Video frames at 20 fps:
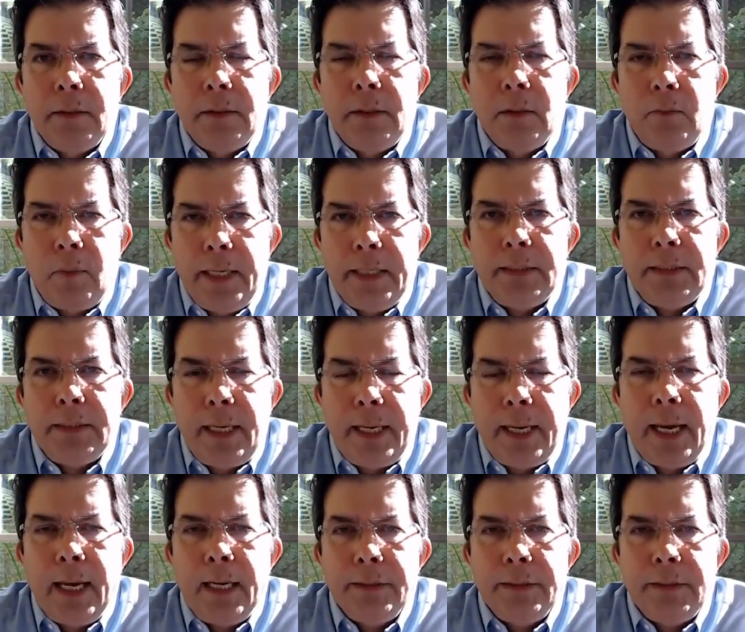the right
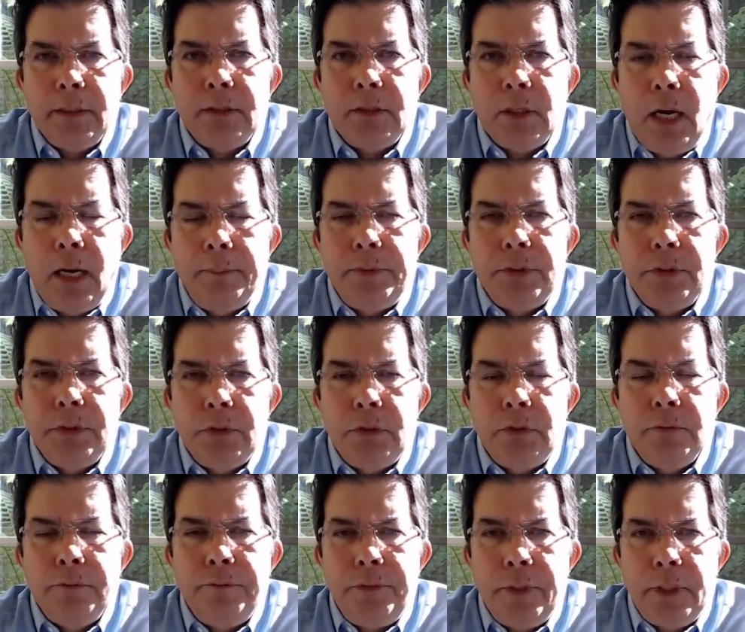dialysis option to
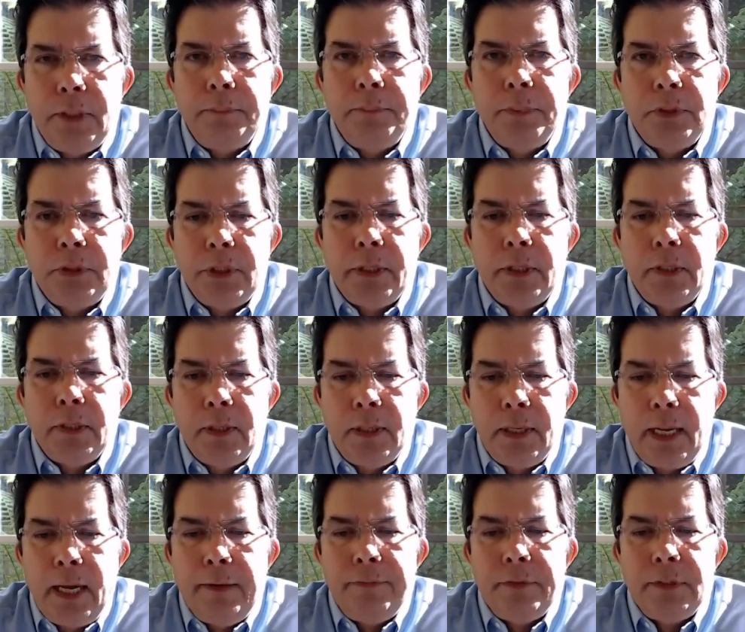fit a particular
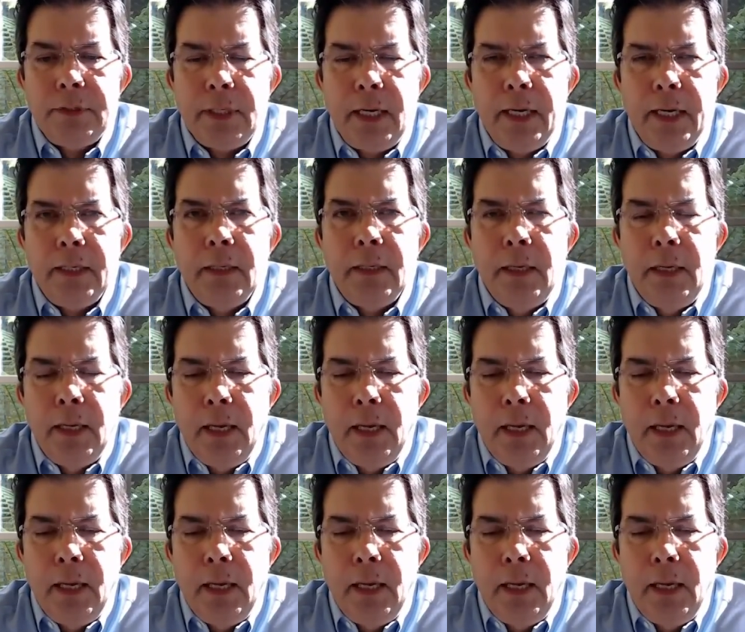lifestyle?